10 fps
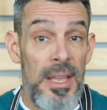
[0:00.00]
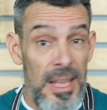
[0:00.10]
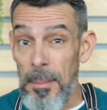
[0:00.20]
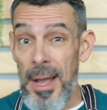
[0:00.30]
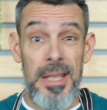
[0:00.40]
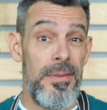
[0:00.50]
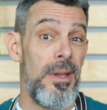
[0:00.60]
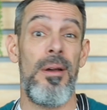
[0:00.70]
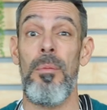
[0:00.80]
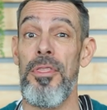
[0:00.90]
And it might
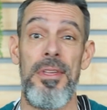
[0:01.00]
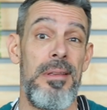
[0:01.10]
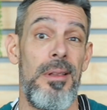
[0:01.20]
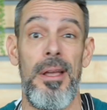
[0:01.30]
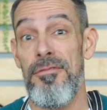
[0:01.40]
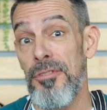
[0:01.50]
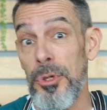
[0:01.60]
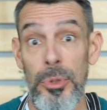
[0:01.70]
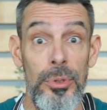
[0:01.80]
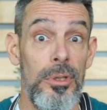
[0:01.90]
even come with things like
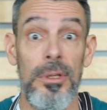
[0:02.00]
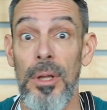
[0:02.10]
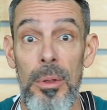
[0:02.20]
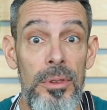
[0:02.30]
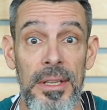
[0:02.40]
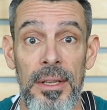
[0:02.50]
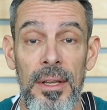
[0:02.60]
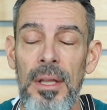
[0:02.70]
food or clothing.